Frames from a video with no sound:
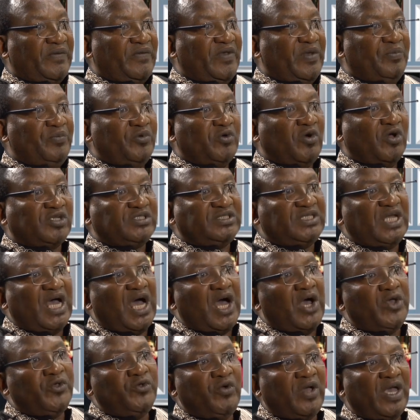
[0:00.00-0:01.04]
Because
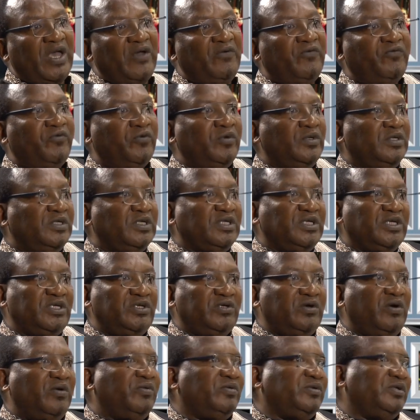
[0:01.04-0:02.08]
now you have,
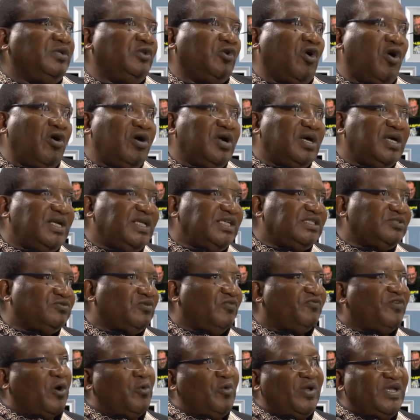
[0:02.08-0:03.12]
long list
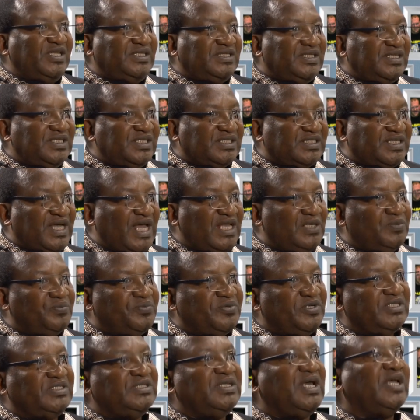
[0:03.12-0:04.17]
of awaiting trial
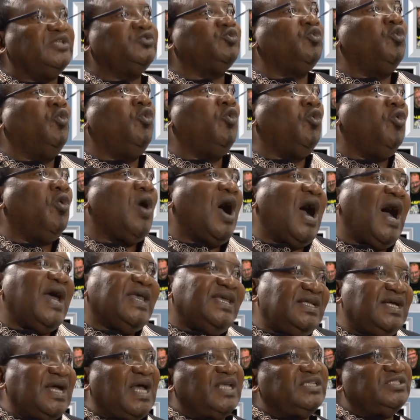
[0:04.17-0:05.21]
prisoners who are
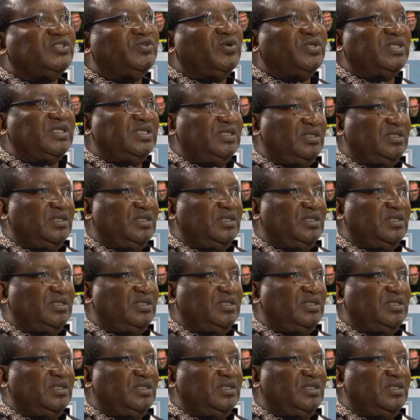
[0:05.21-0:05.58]
in custody.